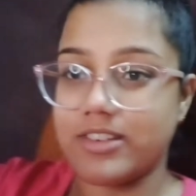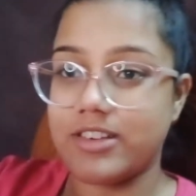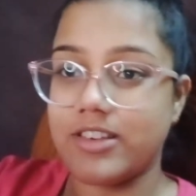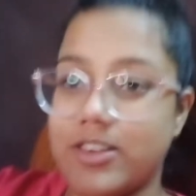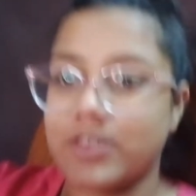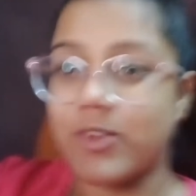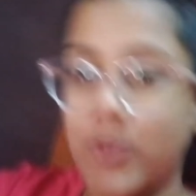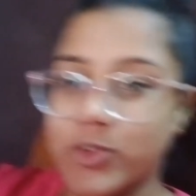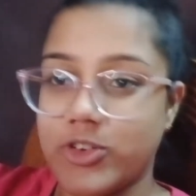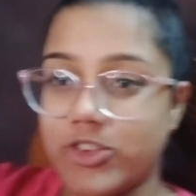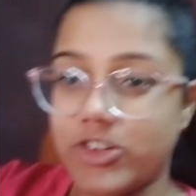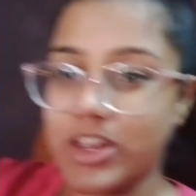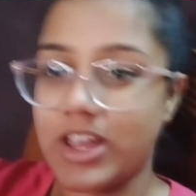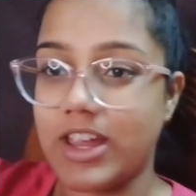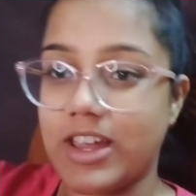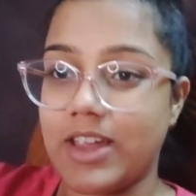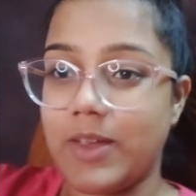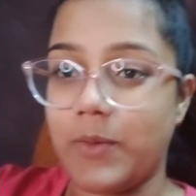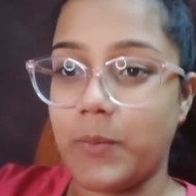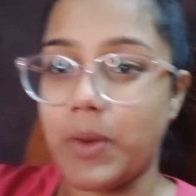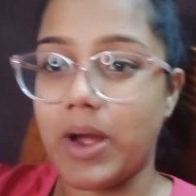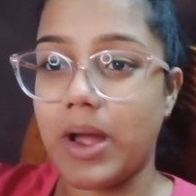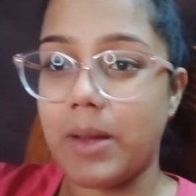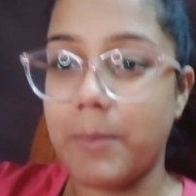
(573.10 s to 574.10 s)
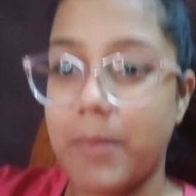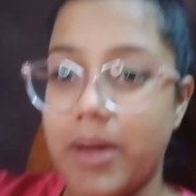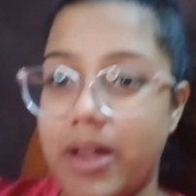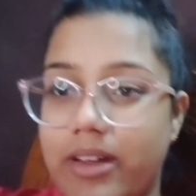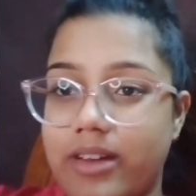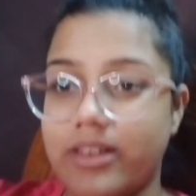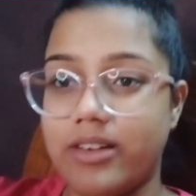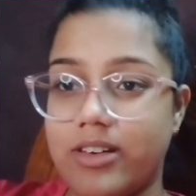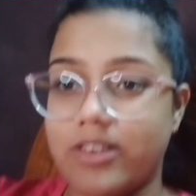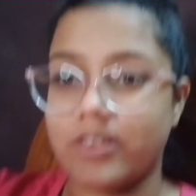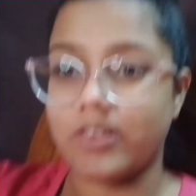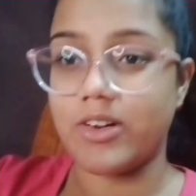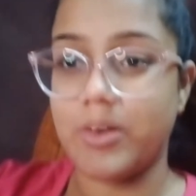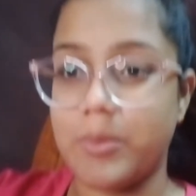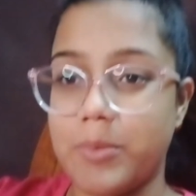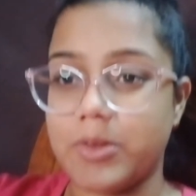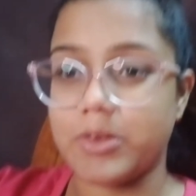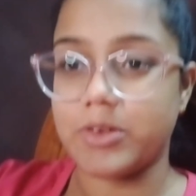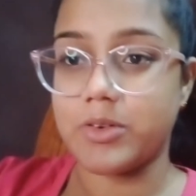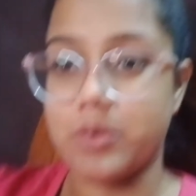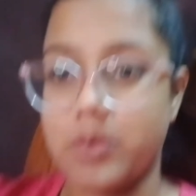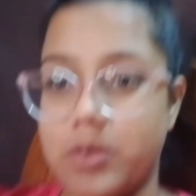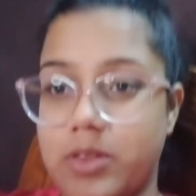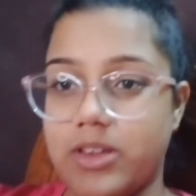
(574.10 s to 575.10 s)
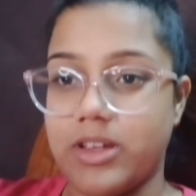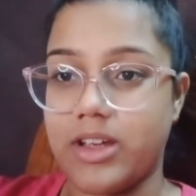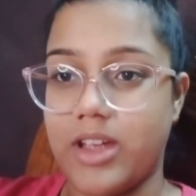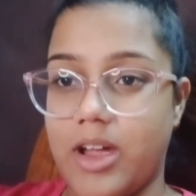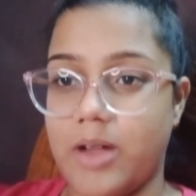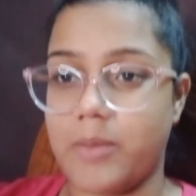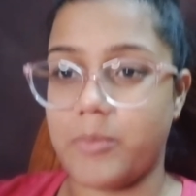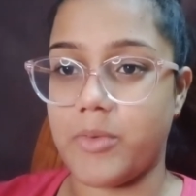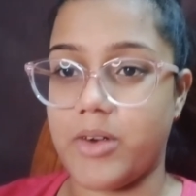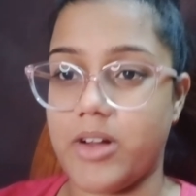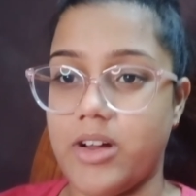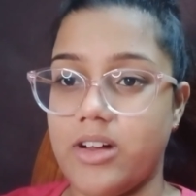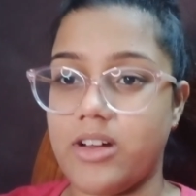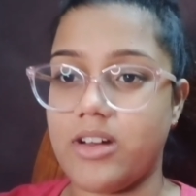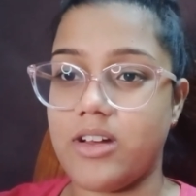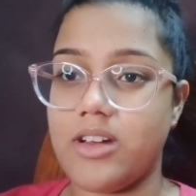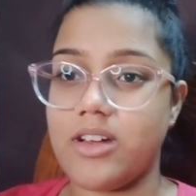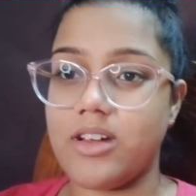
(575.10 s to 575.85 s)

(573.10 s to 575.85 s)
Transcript: this is so shaky. Why am I not able to hold the camera?